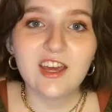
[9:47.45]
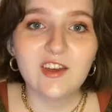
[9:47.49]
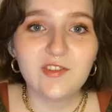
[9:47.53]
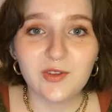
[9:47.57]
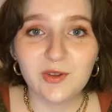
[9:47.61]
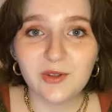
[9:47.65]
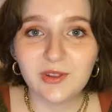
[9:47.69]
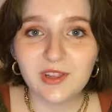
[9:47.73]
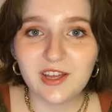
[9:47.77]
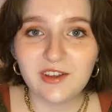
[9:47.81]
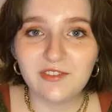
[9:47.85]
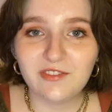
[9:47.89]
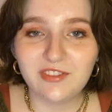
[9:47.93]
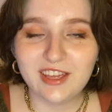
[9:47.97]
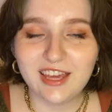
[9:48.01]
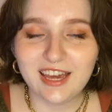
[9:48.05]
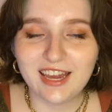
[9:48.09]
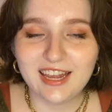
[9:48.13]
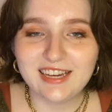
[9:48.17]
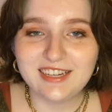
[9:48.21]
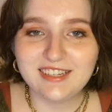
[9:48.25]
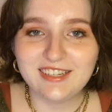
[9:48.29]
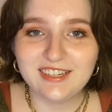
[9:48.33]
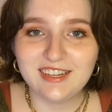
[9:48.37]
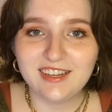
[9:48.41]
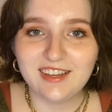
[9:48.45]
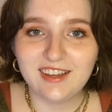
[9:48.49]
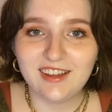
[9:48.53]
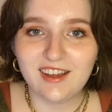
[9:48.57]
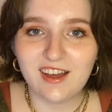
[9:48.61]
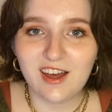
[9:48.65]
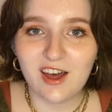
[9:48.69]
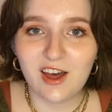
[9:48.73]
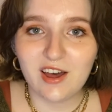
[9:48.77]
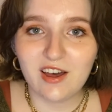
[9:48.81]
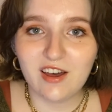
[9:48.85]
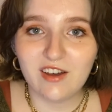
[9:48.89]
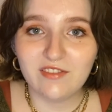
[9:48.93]
If you love the
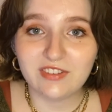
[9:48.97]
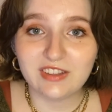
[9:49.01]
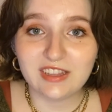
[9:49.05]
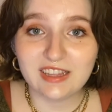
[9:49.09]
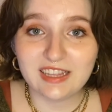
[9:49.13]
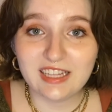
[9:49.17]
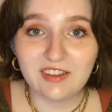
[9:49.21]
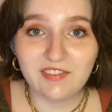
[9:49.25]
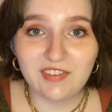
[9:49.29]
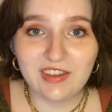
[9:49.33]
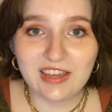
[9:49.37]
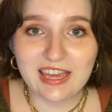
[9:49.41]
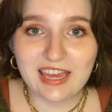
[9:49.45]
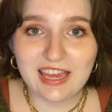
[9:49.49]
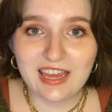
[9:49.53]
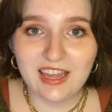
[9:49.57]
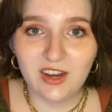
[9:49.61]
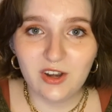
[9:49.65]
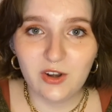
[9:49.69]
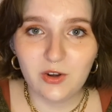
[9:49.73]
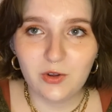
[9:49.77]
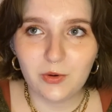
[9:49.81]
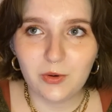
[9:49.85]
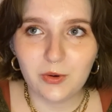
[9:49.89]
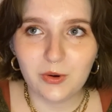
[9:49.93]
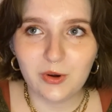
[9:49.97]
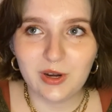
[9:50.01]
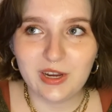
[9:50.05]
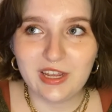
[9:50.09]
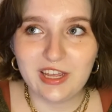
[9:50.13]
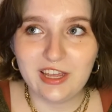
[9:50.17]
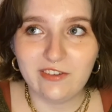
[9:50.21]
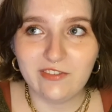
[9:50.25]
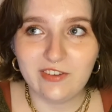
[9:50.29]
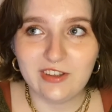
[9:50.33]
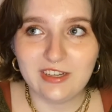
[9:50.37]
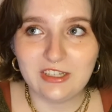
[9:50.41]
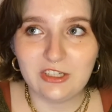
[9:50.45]
idea of living in or
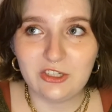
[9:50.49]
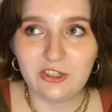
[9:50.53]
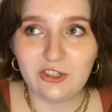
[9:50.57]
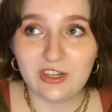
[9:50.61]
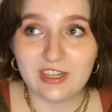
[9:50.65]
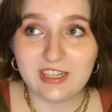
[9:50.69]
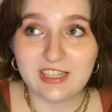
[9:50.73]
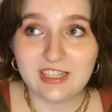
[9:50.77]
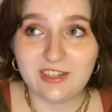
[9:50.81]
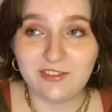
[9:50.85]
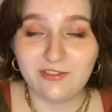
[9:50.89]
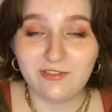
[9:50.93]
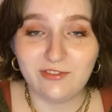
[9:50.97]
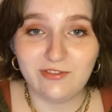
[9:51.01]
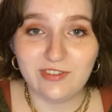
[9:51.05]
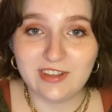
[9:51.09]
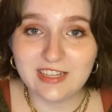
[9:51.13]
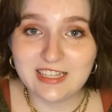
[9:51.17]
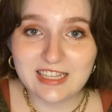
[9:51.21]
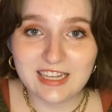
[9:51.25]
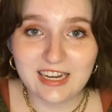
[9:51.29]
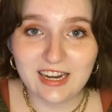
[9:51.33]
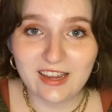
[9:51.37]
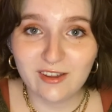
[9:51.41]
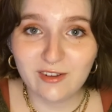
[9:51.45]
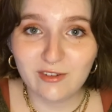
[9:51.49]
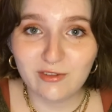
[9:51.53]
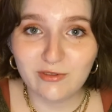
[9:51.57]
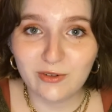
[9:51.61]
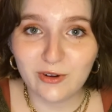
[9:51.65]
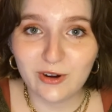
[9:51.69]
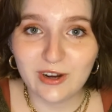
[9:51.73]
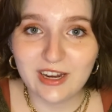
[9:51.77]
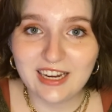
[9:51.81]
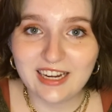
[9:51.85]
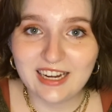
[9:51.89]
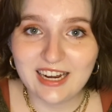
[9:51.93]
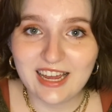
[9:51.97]
even just visiting
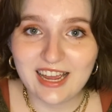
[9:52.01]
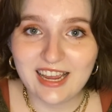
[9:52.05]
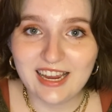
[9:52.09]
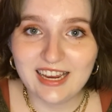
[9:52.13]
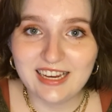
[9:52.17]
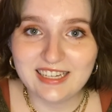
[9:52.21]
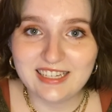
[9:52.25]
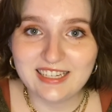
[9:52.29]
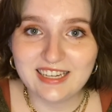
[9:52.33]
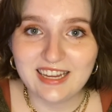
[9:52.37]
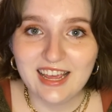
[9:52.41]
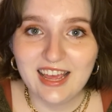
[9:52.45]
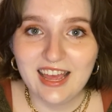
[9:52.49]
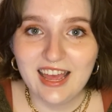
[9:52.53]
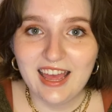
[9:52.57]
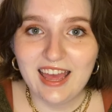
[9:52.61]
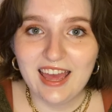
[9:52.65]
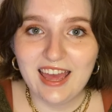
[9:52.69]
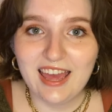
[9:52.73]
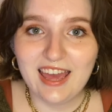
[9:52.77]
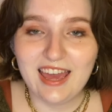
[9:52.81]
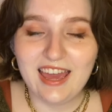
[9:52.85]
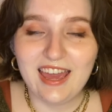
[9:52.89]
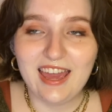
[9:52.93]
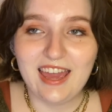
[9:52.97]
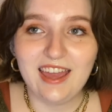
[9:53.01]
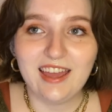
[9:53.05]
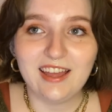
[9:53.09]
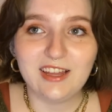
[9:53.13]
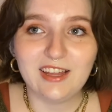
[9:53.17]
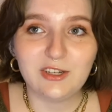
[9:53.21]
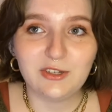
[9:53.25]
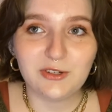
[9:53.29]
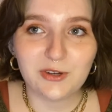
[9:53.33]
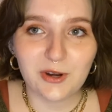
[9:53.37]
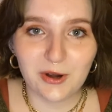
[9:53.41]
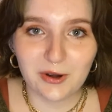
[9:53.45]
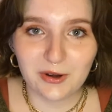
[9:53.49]
for a night, a
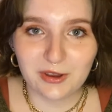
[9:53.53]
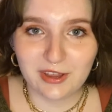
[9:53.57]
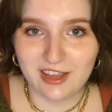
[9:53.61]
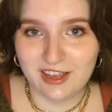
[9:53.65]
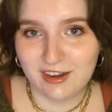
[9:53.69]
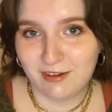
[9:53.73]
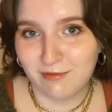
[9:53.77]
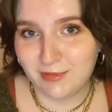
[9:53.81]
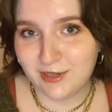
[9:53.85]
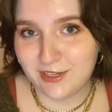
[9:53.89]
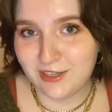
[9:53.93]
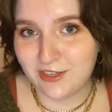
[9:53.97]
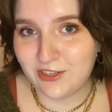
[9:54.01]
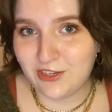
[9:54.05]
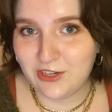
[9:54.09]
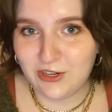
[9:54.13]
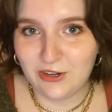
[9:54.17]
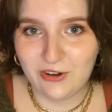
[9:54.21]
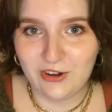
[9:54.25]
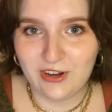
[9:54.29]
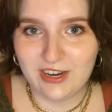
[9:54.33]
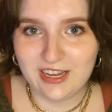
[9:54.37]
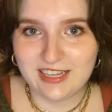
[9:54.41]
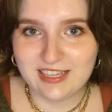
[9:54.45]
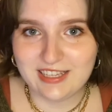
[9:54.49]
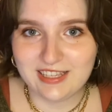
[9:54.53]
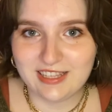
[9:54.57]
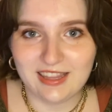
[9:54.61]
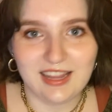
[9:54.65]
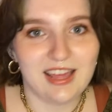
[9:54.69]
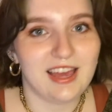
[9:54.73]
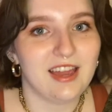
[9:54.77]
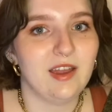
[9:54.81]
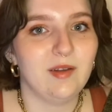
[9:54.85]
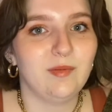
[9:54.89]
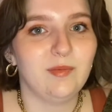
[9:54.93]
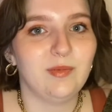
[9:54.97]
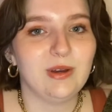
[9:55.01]
dark and mysterious
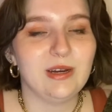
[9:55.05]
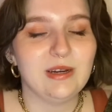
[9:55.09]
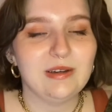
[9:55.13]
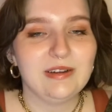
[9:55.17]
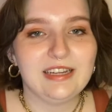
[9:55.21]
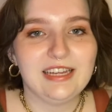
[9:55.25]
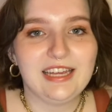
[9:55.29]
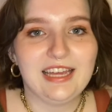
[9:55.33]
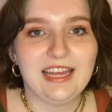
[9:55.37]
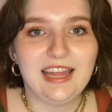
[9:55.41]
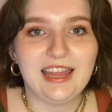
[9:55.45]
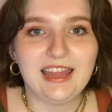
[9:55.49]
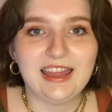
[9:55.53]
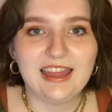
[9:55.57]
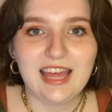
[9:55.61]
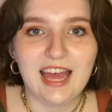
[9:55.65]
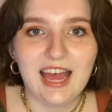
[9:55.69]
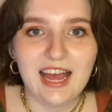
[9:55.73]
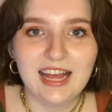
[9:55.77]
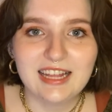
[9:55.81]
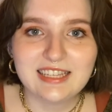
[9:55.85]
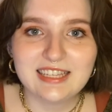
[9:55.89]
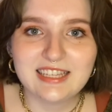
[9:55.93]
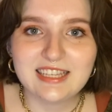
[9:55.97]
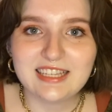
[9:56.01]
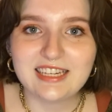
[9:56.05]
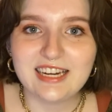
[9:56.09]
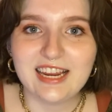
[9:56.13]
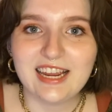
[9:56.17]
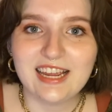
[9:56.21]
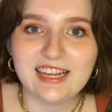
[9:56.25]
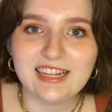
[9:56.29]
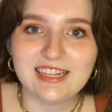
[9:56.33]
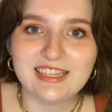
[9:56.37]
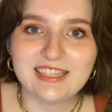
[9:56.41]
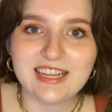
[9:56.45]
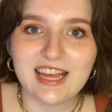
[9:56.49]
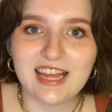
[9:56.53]
library that
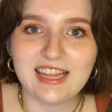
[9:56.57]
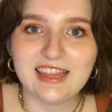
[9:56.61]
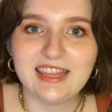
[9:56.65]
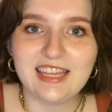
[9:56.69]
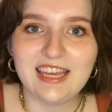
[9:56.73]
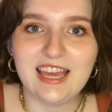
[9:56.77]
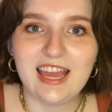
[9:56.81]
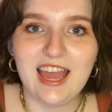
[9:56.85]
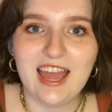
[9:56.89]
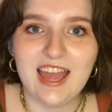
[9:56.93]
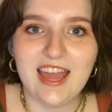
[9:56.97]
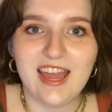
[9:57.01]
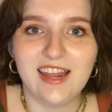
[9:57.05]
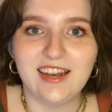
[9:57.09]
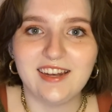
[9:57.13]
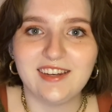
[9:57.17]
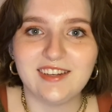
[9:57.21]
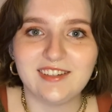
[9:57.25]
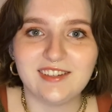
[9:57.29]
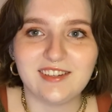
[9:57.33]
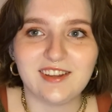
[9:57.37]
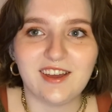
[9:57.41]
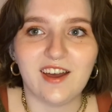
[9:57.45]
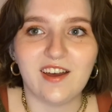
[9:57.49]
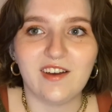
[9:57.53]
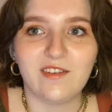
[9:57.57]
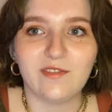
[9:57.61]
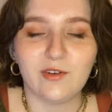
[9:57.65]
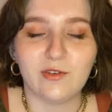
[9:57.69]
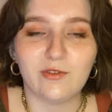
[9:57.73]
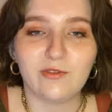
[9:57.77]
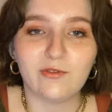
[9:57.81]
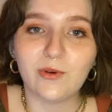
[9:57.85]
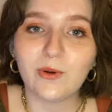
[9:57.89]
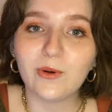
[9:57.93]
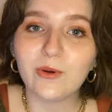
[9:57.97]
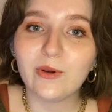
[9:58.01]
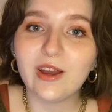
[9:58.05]
stands at the end of a
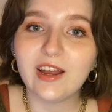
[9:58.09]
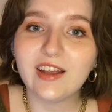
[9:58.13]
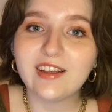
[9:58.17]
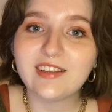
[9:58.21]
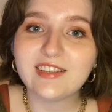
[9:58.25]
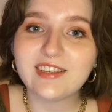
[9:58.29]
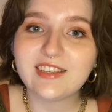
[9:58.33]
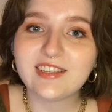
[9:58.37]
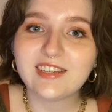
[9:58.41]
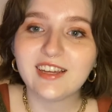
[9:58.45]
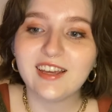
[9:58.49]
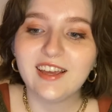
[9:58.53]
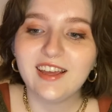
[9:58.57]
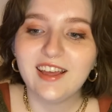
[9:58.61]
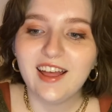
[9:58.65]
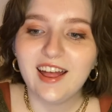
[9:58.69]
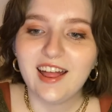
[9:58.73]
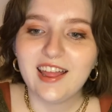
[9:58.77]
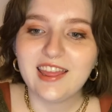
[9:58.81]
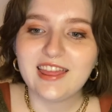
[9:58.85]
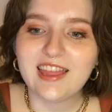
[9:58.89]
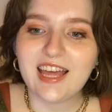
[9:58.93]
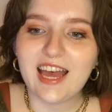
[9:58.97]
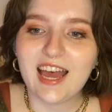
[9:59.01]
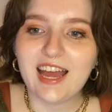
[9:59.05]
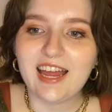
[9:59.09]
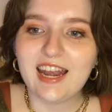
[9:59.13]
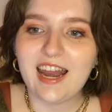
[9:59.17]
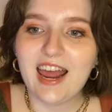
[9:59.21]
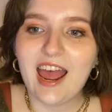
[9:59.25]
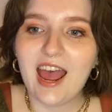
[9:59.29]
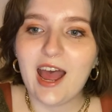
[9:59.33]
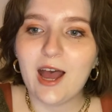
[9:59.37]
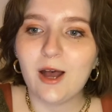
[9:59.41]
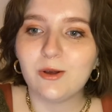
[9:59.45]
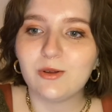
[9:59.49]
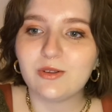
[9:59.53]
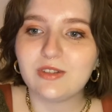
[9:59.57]
forest that
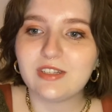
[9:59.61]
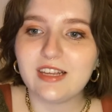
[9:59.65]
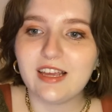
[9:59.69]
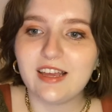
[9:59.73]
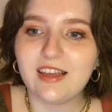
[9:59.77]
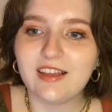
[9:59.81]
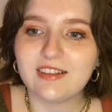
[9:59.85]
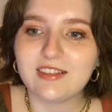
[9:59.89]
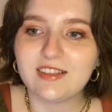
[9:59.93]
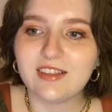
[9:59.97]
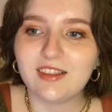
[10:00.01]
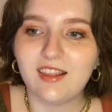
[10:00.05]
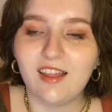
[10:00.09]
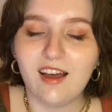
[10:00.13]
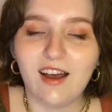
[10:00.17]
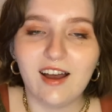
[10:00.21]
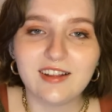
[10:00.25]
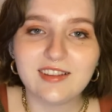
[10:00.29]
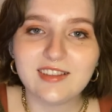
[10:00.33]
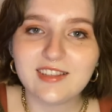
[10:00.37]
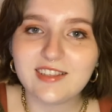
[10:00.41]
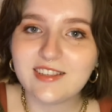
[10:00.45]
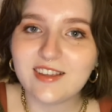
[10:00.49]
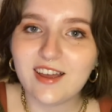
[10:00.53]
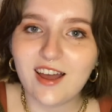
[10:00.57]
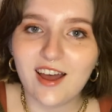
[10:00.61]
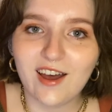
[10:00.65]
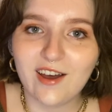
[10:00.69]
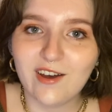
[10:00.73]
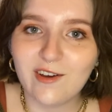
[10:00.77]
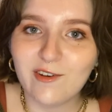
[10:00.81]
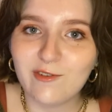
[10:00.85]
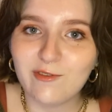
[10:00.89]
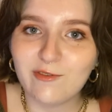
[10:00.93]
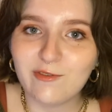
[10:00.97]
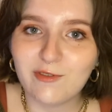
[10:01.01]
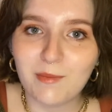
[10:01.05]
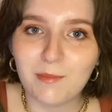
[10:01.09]
houses lots
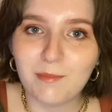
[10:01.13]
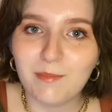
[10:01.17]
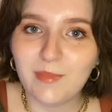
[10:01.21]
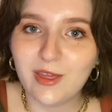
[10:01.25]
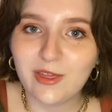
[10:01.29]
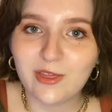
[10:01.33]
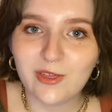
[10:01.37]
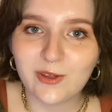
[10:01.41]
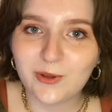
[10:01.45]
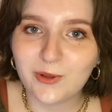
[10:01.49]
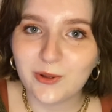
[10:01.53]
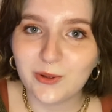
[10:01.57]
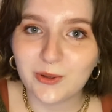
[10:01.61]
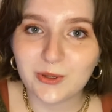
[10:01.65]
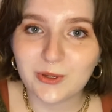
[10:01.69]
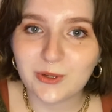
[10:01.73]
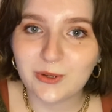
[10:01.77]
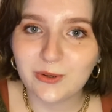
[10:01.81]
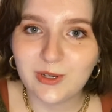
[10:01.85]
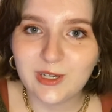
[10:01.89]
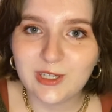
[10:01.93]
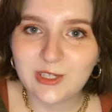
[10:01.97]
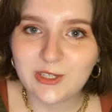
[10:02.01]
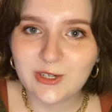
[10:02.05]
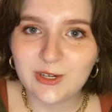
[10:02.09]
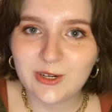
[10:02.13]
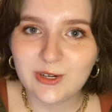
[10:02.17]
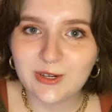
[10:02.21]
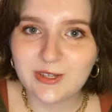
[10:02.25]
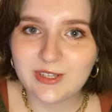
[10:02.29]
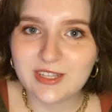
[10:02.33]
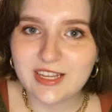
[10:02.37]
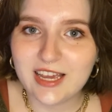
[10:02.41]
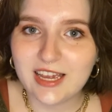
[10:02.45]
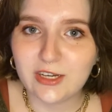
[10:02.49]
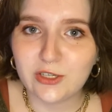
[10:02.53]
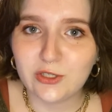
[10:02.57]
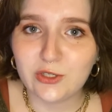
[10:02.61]
of mythical
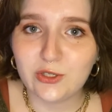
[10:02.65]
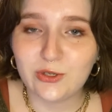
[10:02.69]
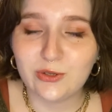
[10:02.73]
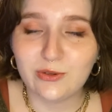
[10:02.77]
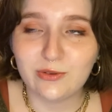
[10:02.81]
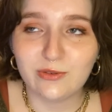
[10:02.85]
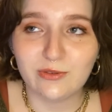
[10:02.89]
creatures and 2